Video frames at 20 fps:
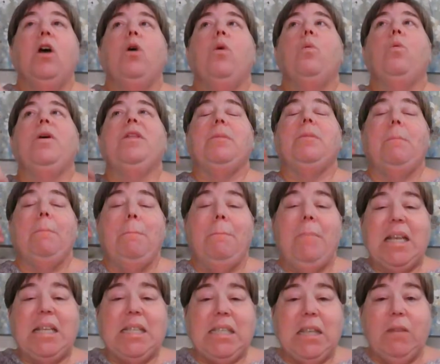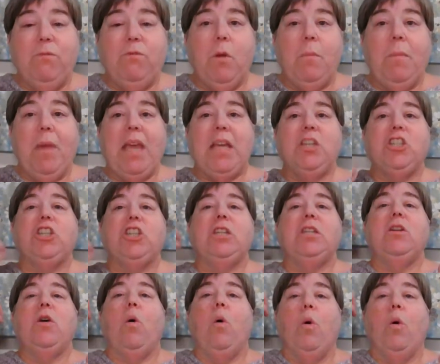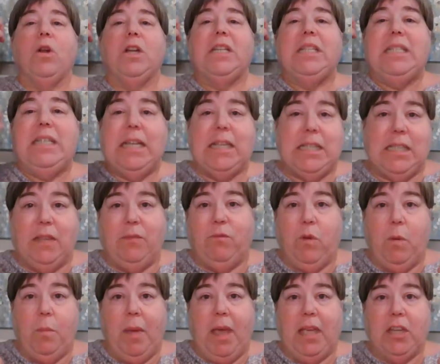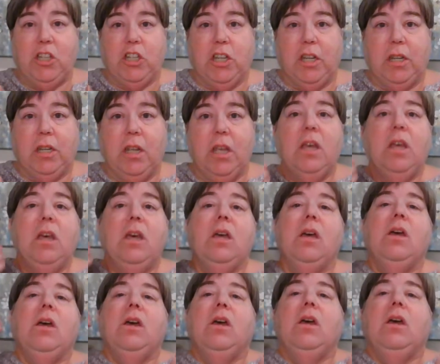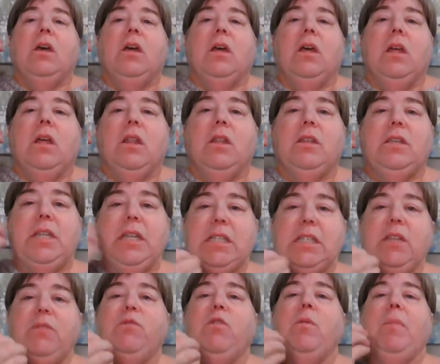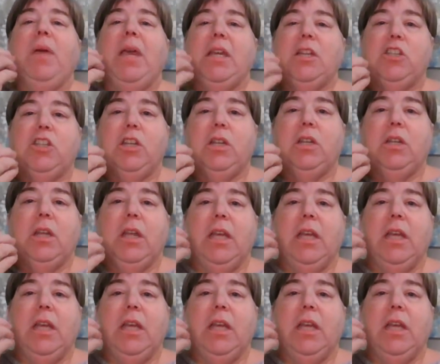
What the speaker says: with misinformation or disinformation. Disinformation